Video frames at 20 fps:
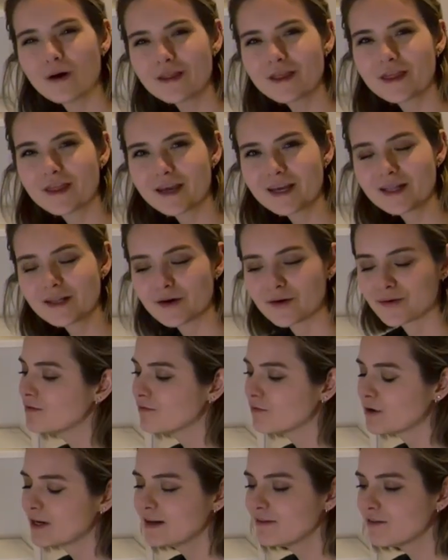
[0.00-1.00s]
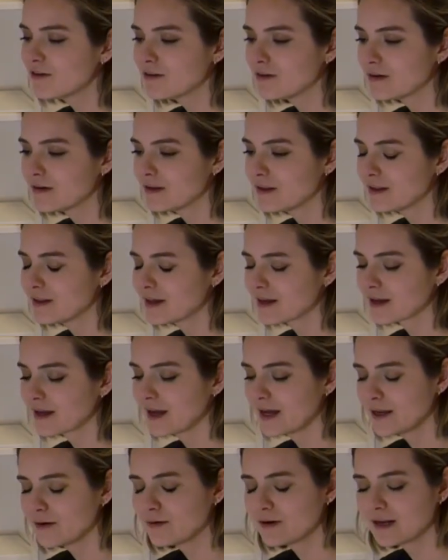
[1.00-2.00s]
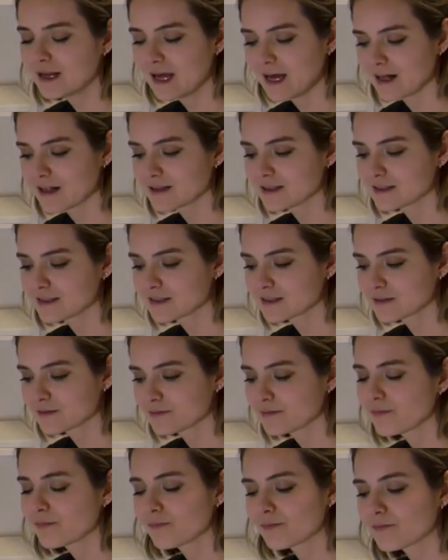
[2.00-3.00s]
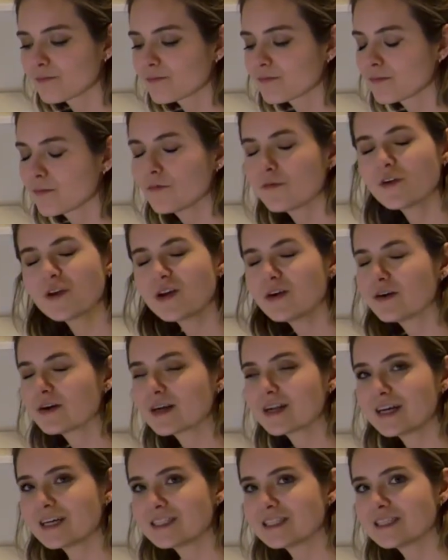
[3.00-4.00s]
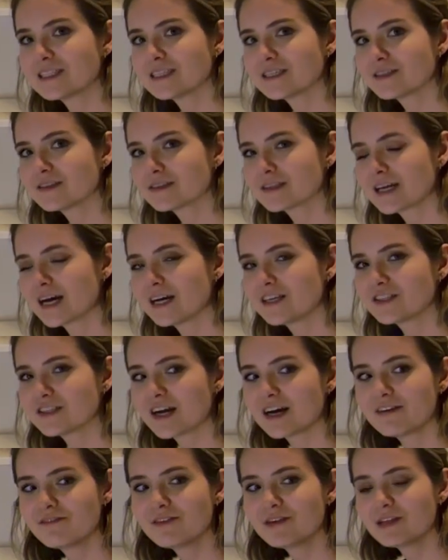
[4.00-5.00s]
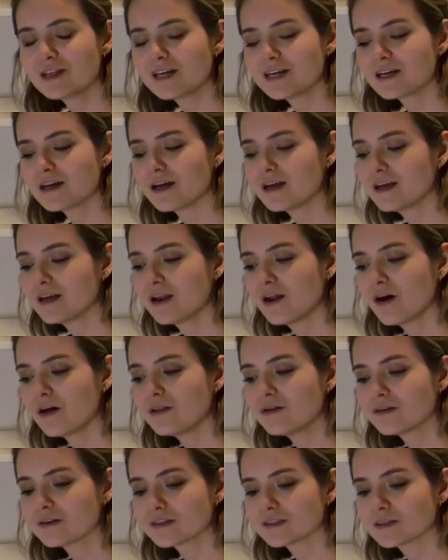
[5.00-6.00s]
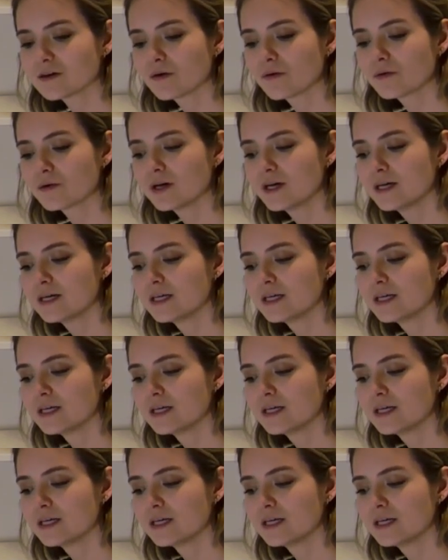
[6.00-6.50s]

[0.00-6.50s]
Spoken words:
thing though, whenever like anyone else reorganizes their stash, I feel like it all looks so